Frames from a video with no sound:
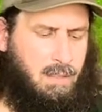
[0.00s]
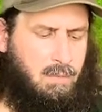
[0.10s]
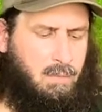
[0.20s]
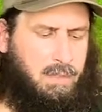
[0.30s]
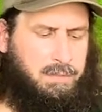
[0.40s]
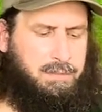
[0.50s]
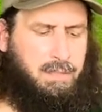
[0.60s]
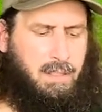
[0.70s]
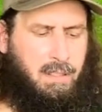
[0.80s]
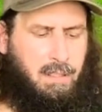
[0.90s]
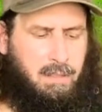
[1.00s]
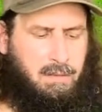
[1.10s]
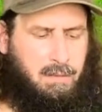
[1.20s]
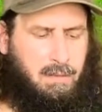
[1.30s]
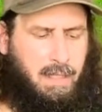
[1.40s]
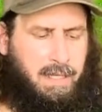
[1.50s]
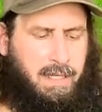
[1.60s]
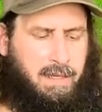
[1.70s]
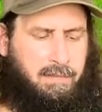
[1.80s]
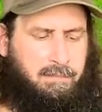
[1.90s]
which I
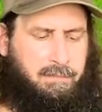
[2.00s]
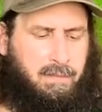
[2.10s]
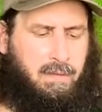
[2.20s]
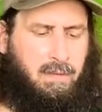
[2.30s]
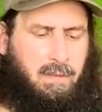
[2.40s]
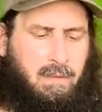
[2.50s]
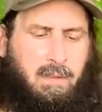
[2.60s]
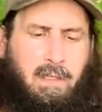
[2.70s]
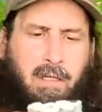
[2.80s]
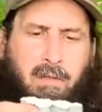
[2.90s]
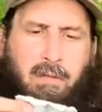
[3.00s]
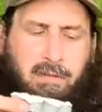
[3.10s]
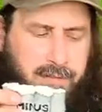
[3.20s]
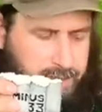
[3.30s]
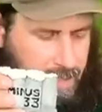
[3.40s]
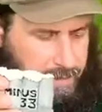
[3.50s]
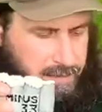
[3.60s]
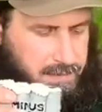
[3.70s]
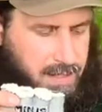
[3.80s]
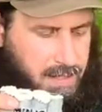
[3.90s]
have in a little sock
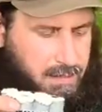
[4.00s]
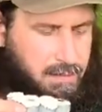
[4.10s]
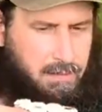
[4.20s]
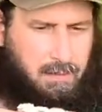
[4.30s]
container.